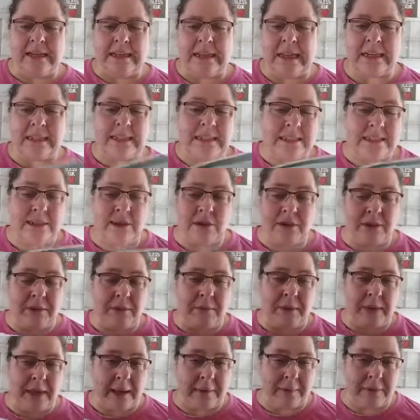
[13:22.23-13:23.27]
That's certainly
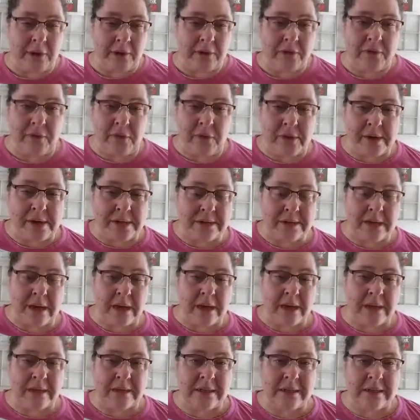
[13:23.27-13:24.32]
what I'm going to focus
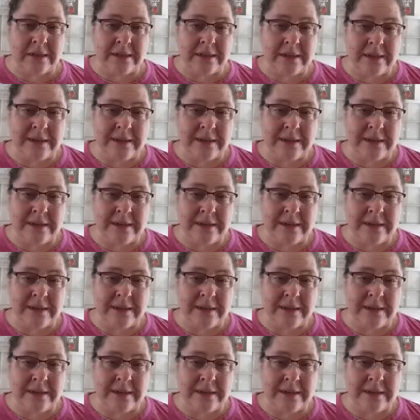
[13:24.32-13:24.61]
on.